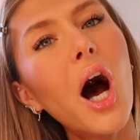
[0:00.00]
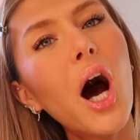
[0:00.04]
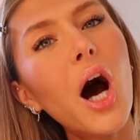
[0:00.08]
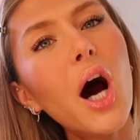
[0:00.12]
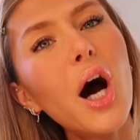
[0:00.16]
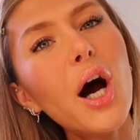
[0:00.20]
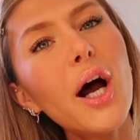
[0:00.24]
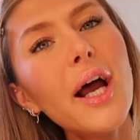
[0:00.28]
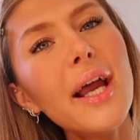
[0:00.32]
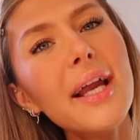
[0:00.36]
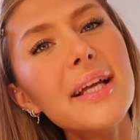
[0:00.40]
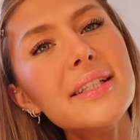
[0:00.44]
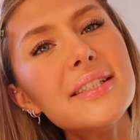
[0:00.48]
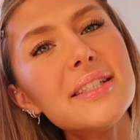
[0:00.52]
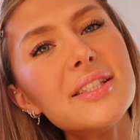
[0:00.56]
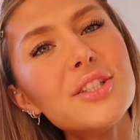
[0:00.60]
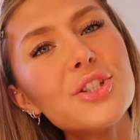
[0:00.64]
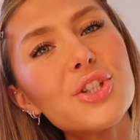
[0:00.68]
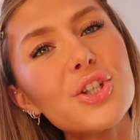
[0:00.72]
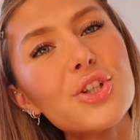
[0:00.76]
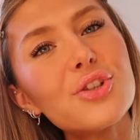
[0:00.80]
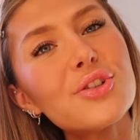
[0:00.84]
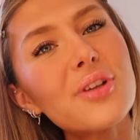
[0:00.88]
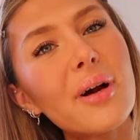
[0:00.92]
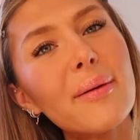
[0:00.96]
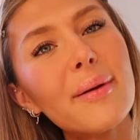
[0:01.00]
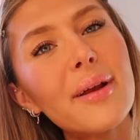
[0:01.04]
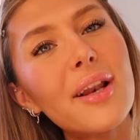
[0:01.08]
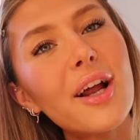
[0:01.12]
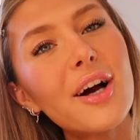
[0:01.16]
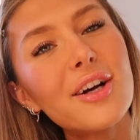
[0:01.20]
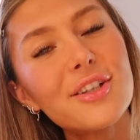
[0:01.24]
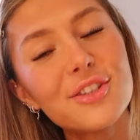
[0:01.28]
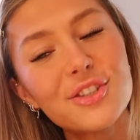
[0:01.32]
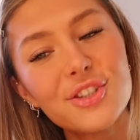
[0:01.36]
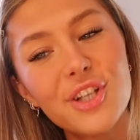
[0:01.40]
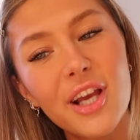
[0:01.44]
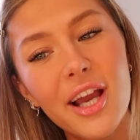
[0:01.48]
I didn't do Summit
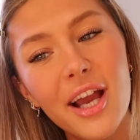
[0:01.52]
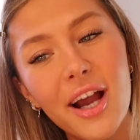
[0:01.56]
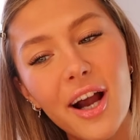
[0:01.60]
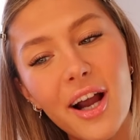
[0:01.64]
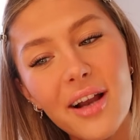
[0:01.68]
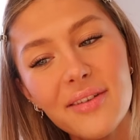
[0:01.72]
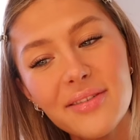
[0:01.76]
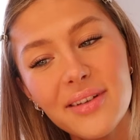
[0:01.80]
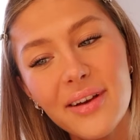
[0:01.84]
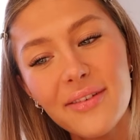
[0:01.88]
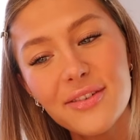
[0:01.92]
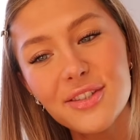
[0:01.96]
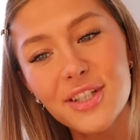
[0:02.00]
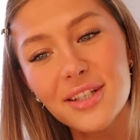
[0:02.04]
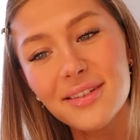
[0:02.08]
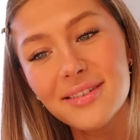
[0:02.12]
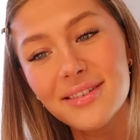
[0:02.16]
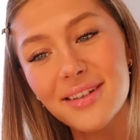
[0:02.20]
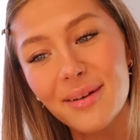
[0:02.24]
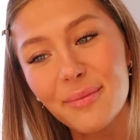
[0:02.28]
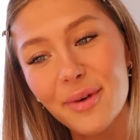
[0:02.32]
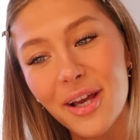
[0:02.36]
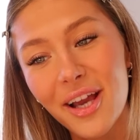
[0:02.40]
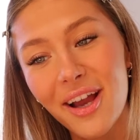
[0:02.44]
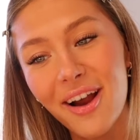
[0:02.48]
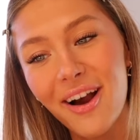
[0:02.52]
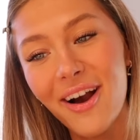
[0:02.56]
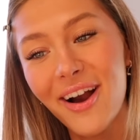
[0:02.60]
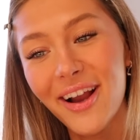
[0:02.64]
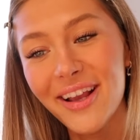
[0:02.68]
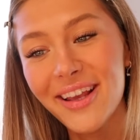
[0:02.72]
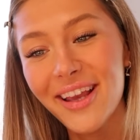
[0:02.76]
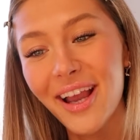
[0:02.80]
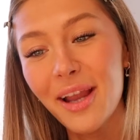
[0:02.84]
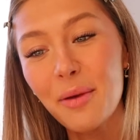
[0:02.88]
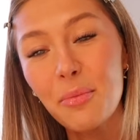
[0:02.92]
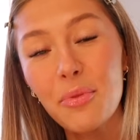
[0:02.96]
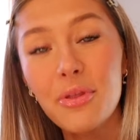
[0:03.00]
last year. I've never done Summit. I
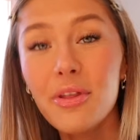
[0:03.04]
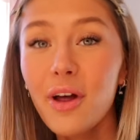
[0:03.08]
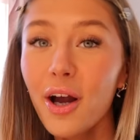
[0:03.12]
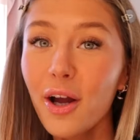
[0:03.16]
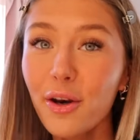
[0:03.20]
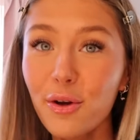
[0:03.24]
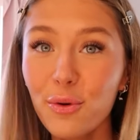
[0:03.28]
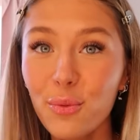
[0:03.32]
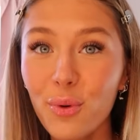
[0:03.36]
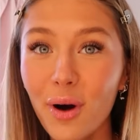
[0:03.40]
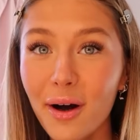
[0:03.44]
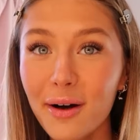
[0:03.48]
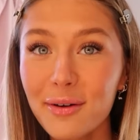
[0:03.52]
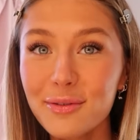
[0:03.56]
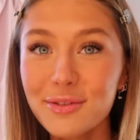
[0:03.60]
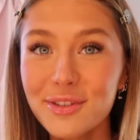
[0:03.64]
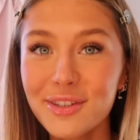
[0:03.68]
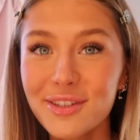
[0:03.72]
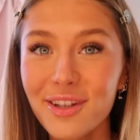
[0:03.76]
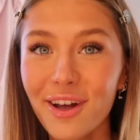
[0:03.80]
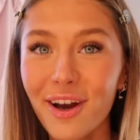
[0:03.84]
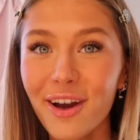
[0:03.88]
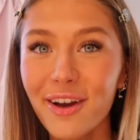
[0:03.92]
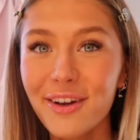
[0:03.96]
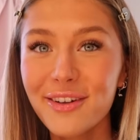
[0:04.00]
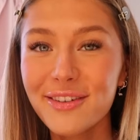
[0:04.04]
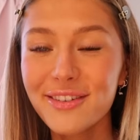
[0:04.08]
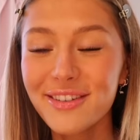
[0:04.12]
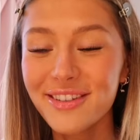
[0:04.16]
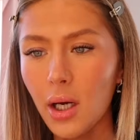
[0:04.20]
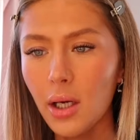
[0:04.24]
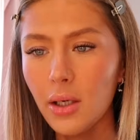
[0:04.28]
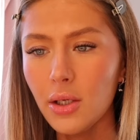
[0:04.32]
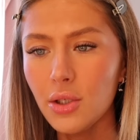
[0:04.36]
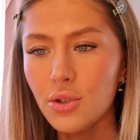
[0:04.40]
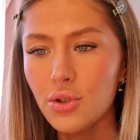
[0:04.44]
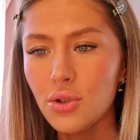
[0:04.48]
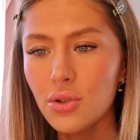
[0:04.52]
came third at Worlds though.
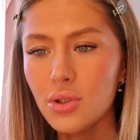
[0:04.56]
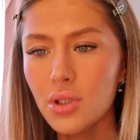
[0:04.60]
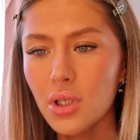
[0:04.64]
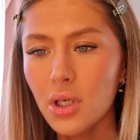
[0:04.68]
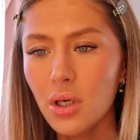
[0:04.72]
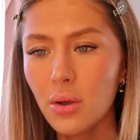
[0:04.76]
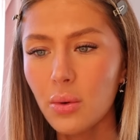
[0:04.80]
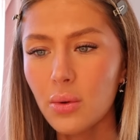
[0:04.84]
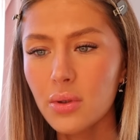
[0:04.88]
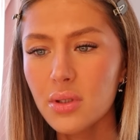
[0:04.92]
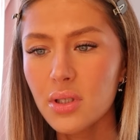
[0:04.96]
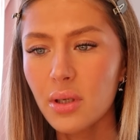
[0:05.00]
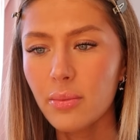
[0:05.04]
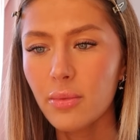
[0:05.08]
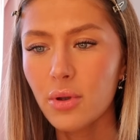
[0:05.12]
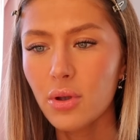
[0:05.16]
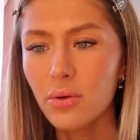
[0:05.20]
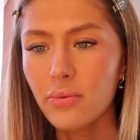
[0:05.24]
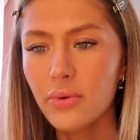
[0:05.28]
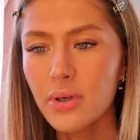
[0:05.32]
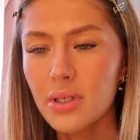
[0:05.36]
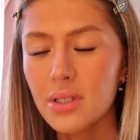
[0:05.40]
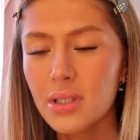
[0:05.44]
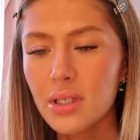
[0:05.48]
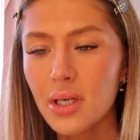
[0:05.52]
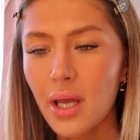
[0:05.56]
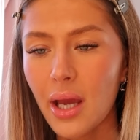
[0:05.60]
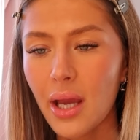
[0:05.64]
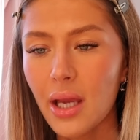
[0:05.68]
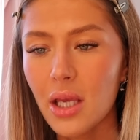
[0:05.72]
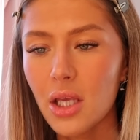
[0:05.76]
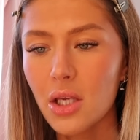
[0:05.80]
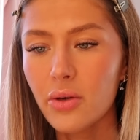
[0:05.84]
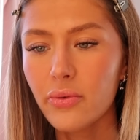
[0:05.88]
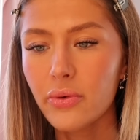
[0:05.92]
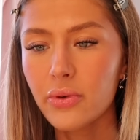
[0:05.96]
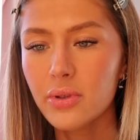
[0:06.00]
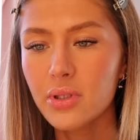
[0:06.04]
How did you deal with some of the recent
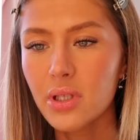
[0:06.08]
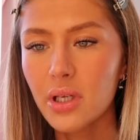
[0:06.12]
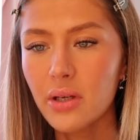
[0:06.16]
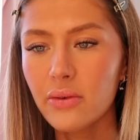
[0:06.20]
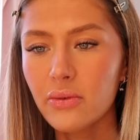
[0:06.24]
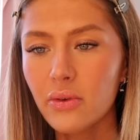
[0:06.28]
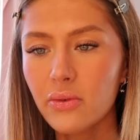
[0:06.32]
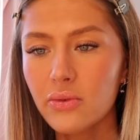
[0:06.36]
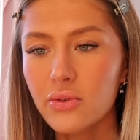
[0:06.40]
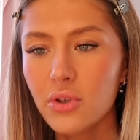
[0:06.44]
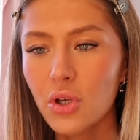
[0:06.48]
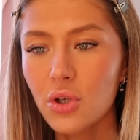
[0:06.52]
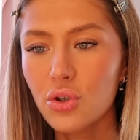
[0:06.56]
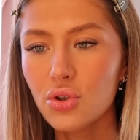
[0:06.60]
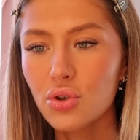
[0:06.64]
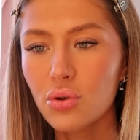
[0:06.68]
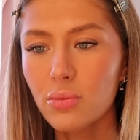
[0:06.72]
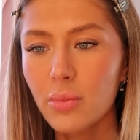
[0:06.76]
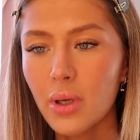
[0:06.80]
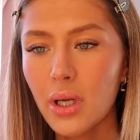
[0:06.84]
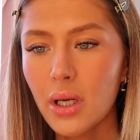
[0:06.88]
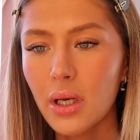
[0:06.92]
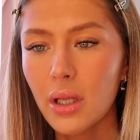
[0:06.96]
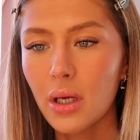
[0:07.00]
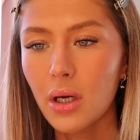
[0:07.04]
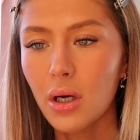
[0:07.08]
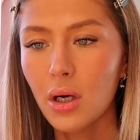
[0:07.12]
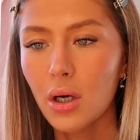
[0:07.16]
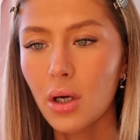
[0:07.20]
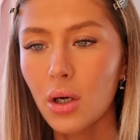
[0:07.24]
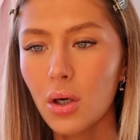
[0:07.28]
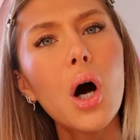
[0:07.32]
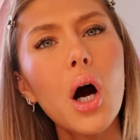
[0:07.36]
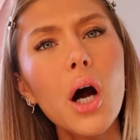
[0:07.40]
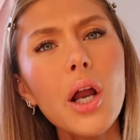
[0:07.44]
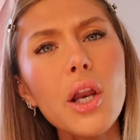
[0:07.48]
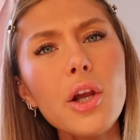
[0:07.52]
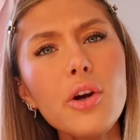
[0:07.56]
hate you received off social media?
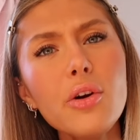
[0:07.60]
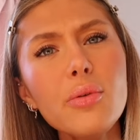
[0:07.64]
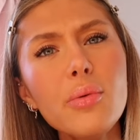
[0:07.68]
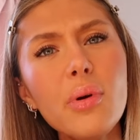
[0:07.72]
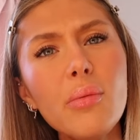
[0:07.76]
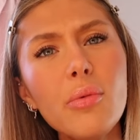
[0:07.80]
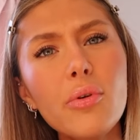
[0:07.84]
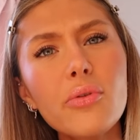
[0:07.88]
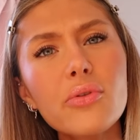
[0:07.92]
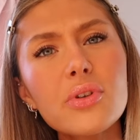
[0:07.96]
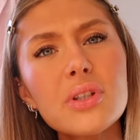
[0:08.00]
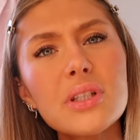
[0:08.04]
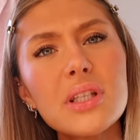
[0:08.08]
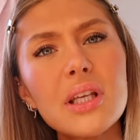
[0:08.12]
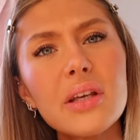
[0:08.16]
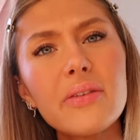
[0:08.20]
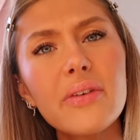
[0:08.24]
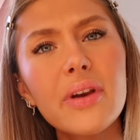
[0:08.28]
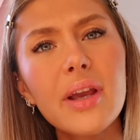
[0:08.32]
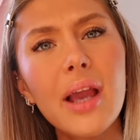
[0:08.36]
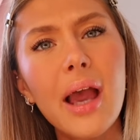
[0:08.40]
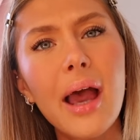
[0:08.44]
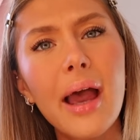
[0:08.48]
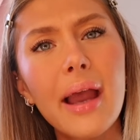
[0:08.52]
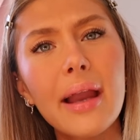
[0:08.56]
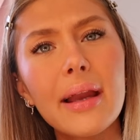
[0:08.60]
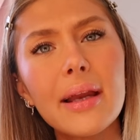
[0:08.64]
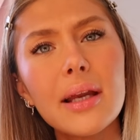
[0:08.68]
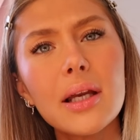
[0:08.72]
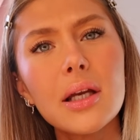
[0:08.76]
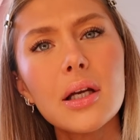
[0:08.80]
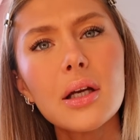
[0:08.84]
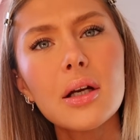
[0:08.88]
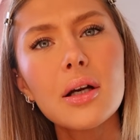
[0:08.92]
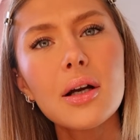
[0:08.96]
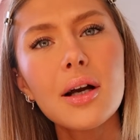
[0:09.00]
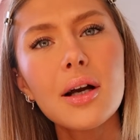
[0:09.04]
I don't remember receiving hate.